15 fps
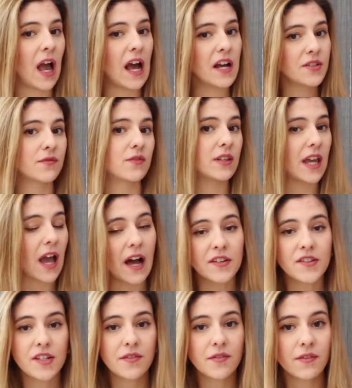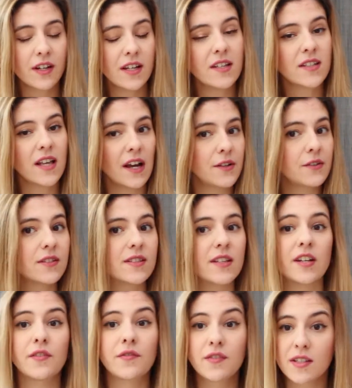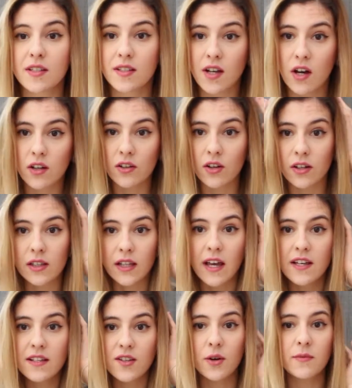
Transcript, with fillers: as for the anti-frizz, I noticed that it freezes out a lot less.